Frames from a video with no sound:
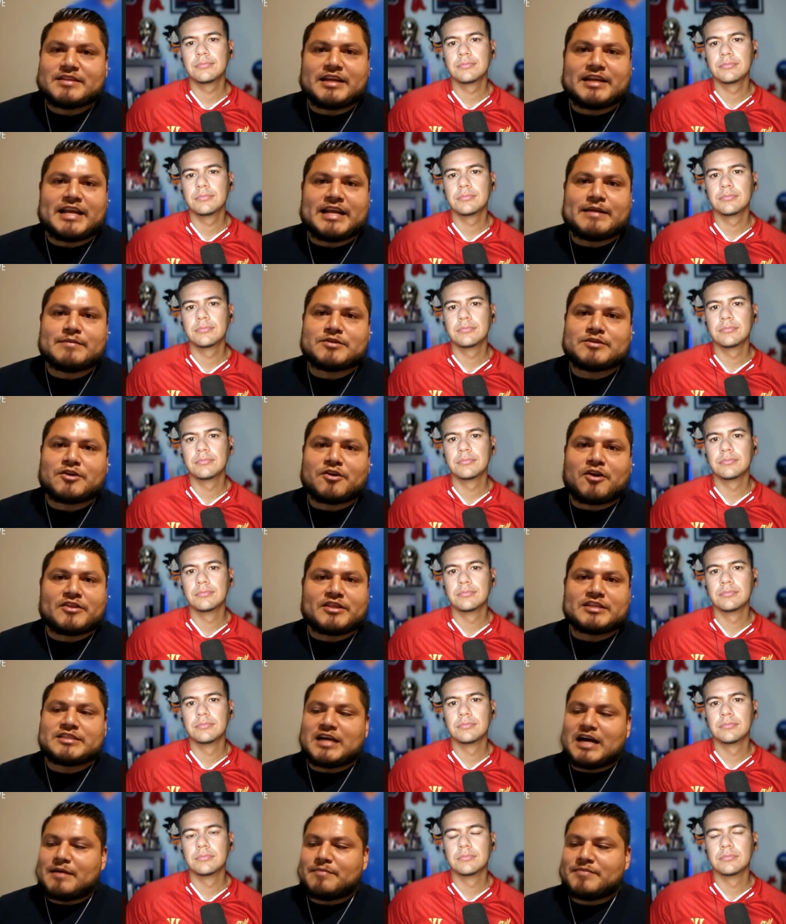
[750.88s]
Speaker 1: the names are
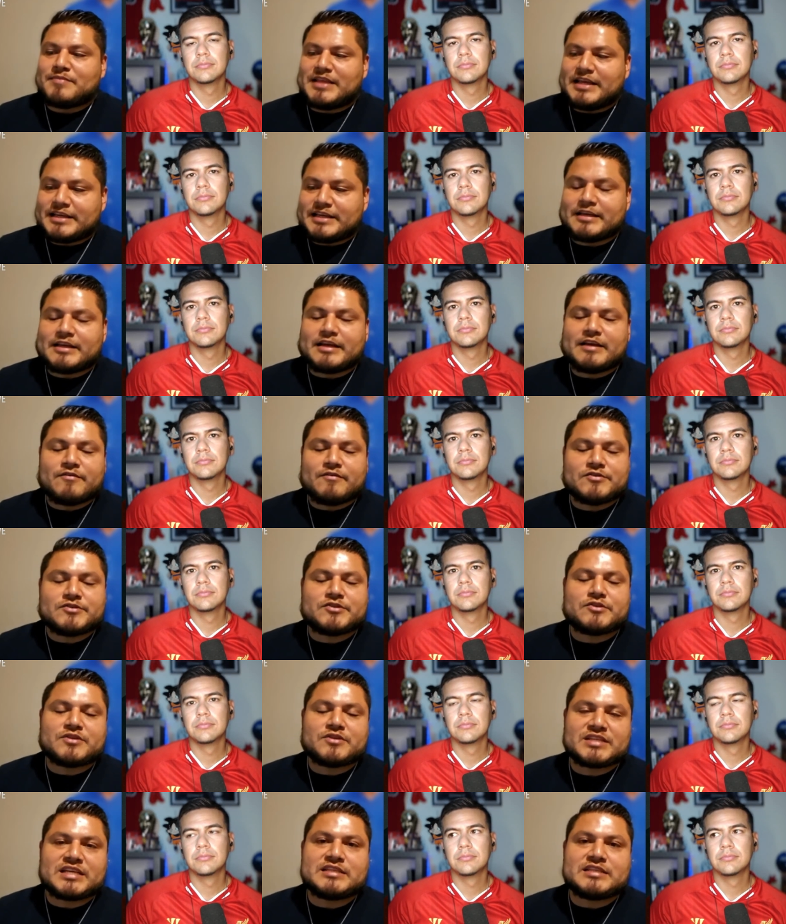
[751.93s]
at the top, they can give us
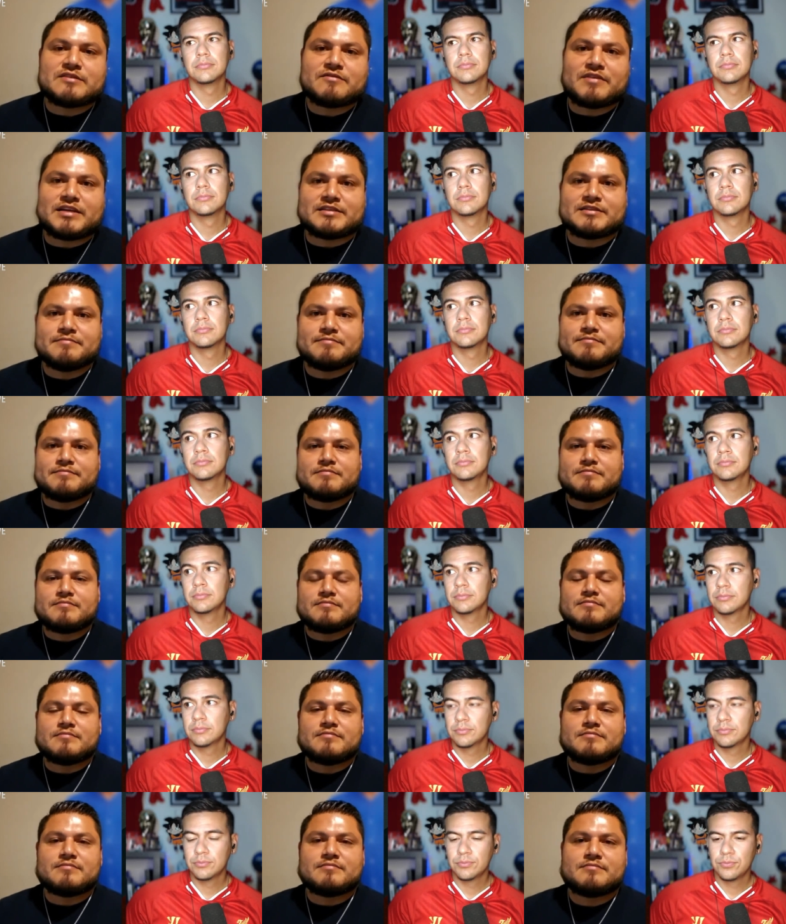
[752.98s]
those kinds of fights.
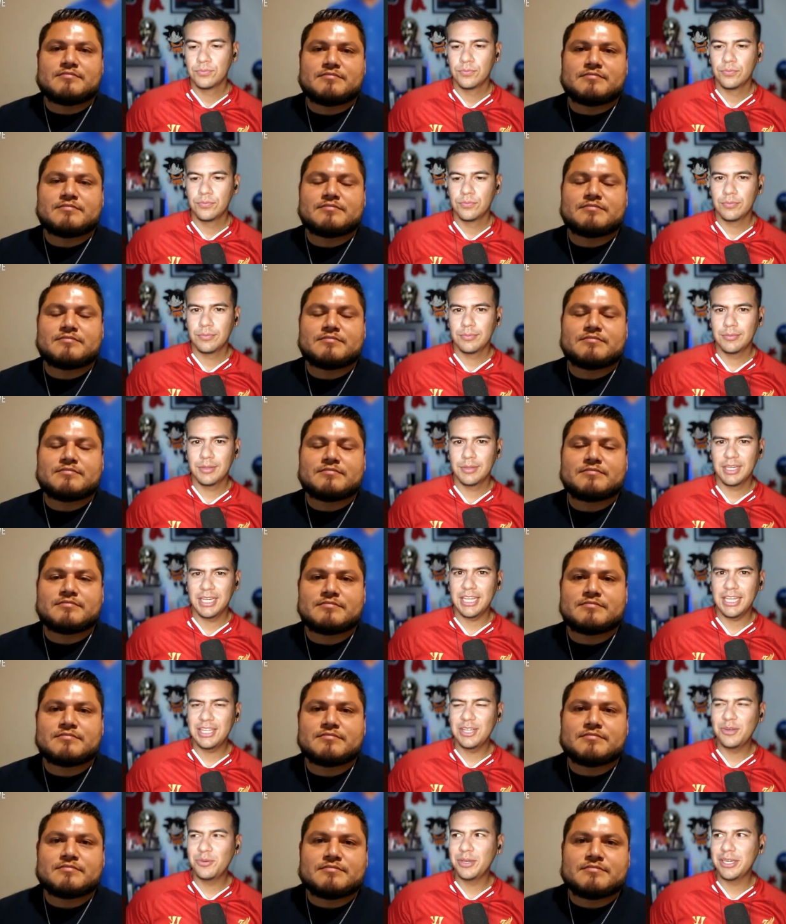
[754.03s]
I
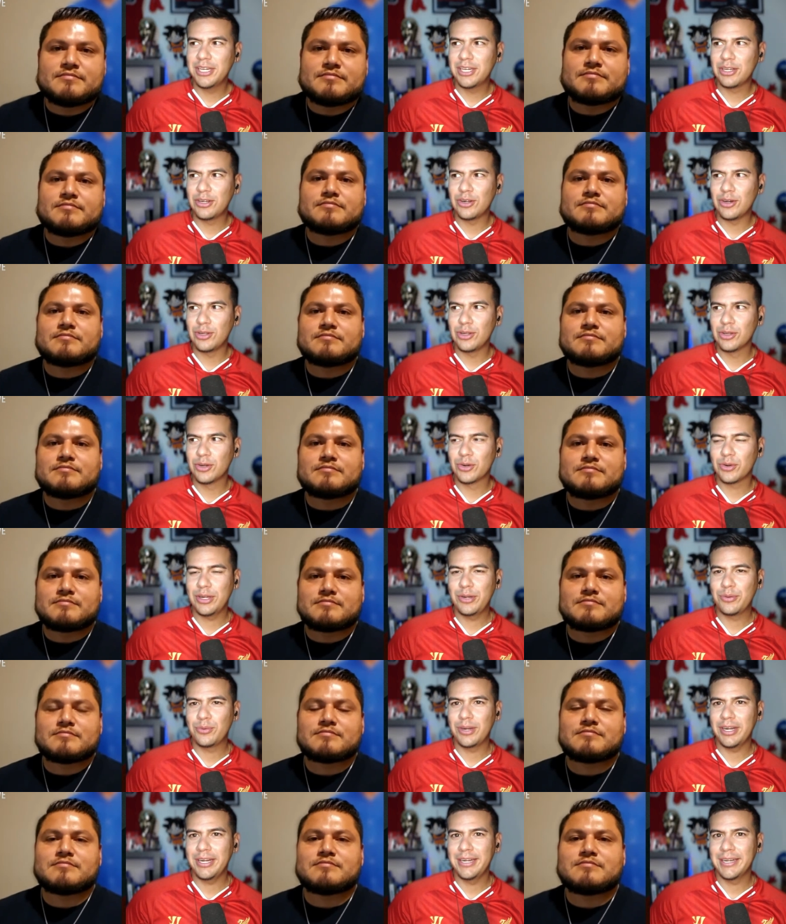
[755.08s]
think
Speaker 2: we can all agree
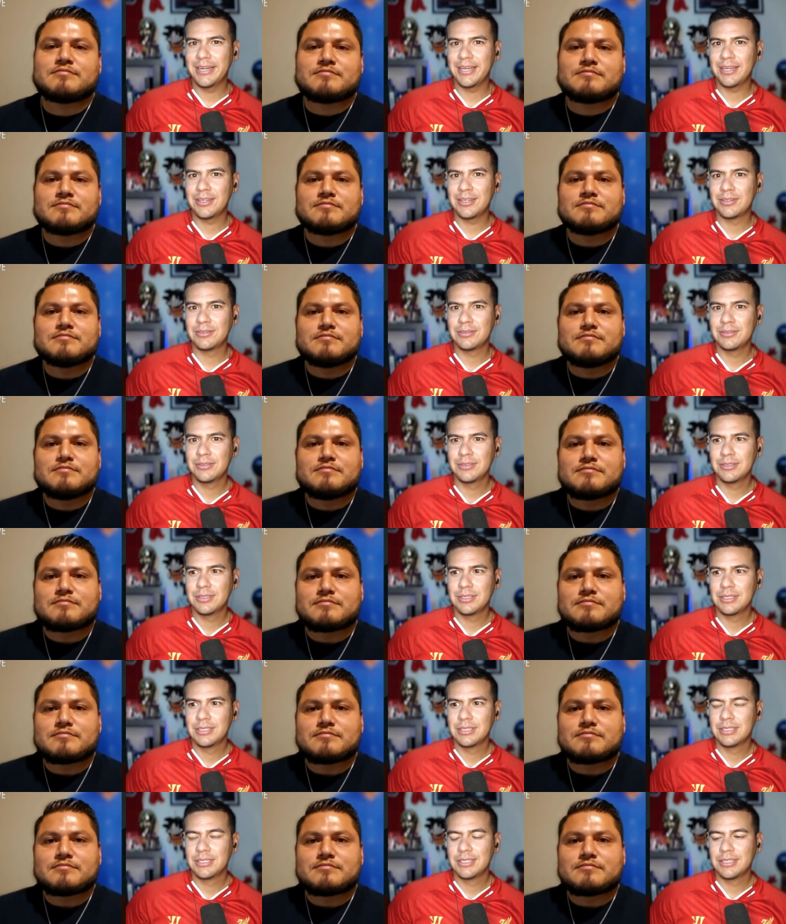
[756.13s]
right now
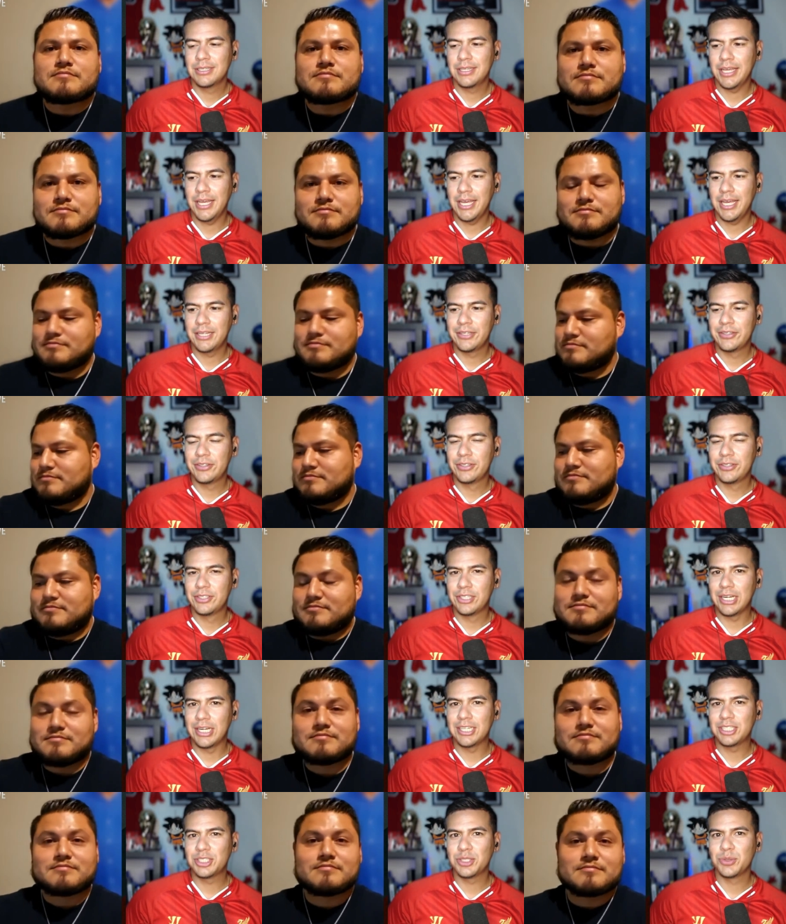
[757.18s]
that
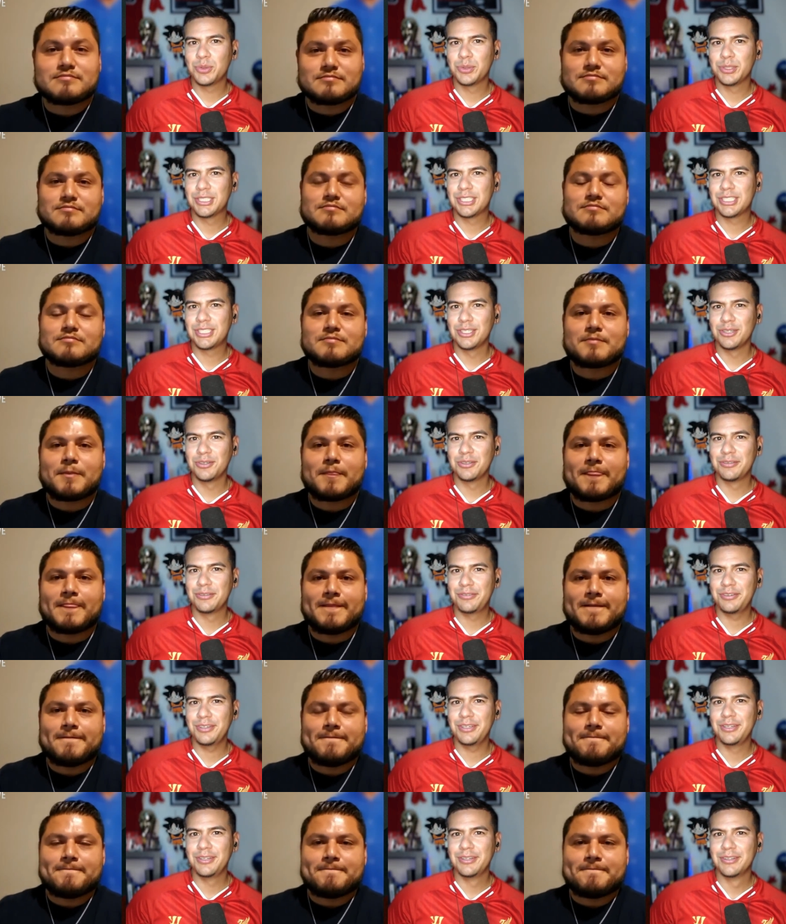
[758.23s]
Joshua would still
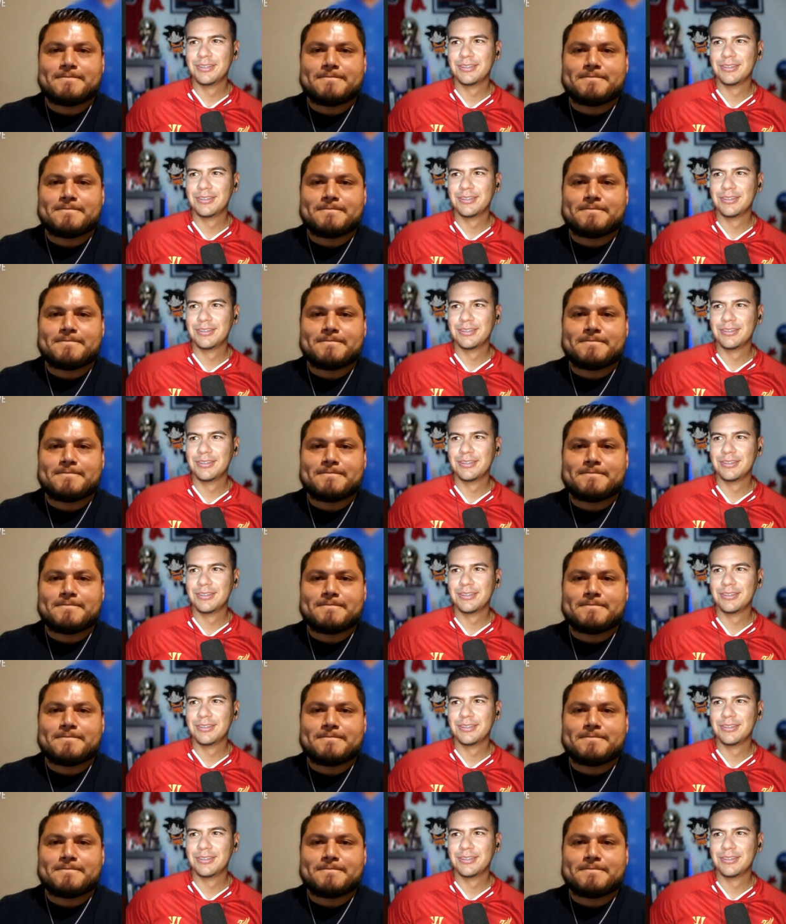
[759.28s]
defeat